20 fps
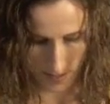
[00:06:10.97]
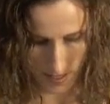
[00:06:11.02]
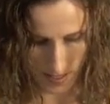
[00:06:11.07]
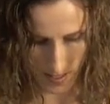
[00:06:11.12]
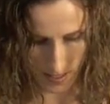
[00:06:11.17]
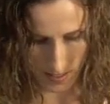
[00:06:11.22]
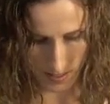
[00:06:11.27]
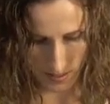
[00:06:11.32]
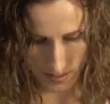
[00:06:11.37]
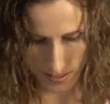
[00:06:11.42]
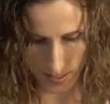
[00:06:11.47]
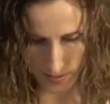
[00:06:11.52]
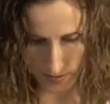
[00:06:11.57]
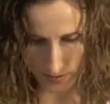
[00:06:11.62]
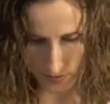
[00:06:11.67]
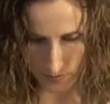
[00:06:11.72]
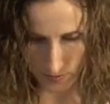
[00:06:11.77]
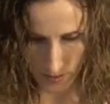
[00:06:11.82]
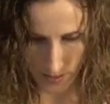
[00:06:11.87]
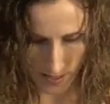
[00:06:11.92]
And
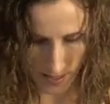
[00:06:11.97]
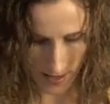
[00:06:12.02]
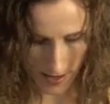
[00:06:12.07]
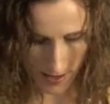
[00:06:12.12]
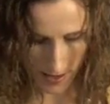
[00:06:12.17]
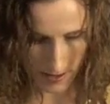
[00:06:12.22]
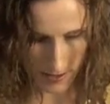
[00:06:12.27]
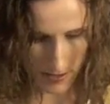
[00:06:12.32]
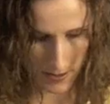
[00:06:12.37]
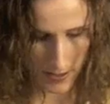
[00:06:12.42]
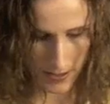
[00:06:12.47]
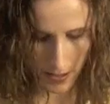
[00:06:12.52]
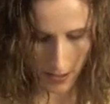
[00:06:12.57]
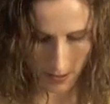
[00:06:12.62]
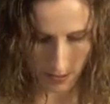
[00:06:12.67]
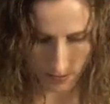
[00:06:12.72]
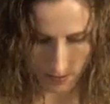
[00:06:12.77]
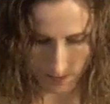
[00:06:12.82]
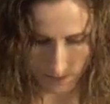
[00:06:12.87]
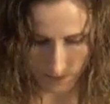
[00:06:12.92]
next we're gonna add the
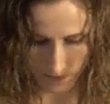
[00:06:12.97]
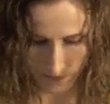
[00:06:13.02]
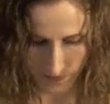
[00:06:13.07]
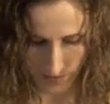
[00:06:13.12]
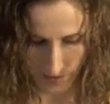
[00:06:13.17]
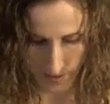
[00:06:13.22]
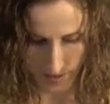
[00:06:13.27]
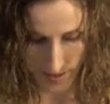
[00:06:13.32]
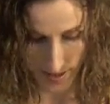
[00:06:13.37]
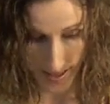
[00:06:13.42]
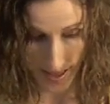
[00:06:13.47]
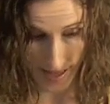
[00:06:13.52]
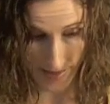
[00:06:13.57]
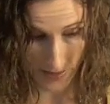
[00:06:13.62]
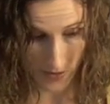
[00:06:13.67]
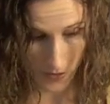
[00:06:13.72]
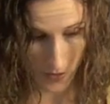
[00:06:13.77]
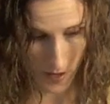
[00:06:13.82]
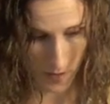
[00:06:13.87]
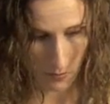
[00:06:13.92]
dill
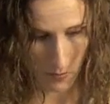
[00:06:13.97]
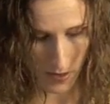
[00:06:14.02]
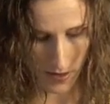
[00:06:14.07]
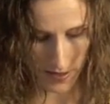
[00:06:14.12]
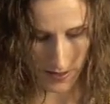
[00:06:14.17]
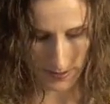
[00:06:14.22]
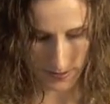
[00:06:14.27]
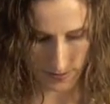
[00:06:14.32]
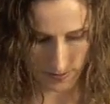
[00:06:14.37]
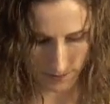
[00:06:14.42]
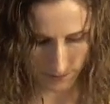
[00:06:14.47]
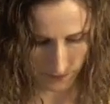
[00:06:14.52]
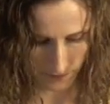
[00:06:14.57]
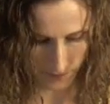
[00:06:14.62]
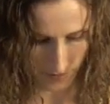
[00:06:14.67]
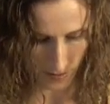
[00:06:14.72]
and the cranberries.